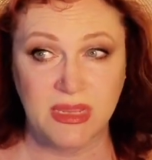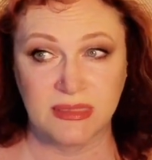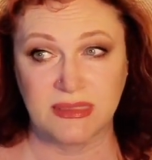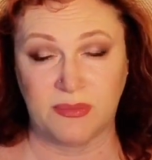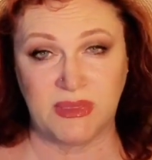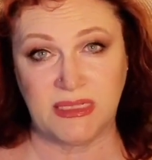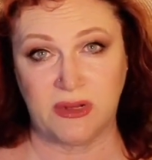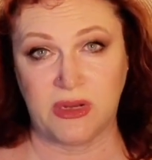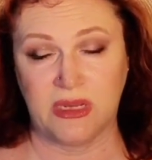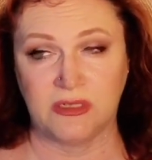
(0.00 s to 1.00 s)

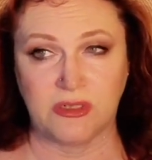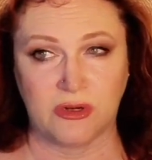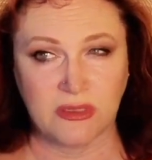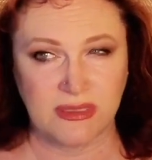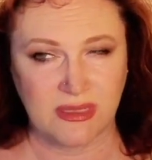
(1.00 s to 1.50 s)
Cemetery in Charleston.